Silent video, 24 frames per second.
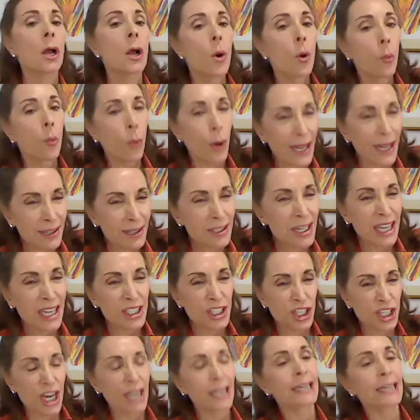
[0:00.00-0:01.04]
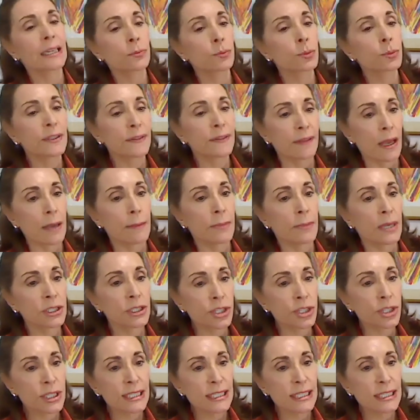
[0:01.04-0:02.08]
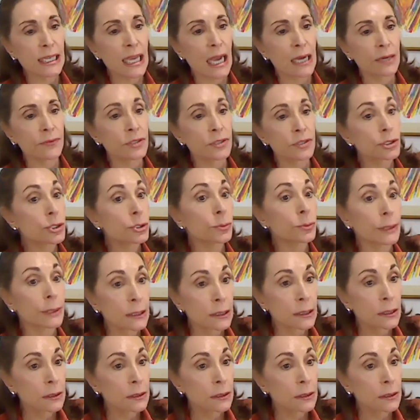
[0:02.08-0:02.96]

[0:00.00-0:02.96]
Why don't I check in with them and just see how they're doing?